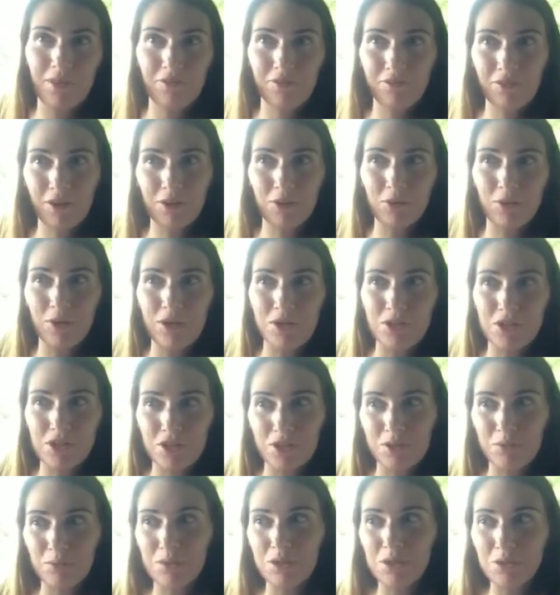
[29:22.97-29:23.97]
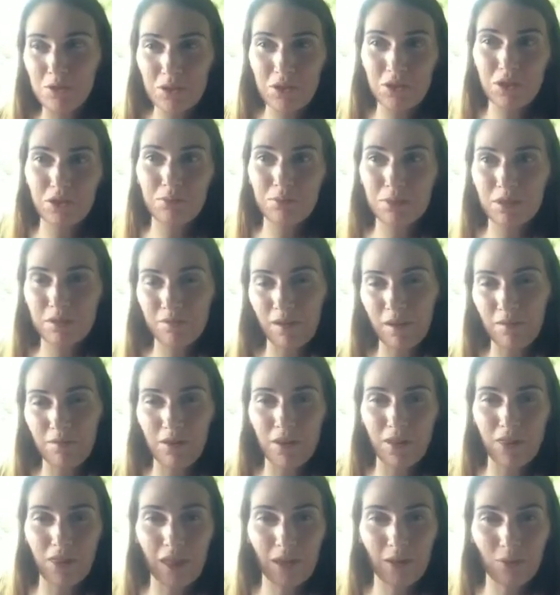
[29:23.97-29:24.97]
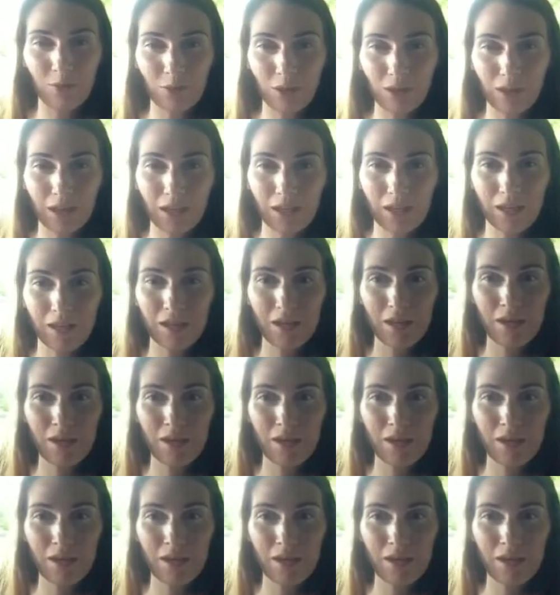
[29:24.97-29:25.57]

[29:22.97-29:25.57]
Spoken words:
Fun question. We do a little bit of everything, really.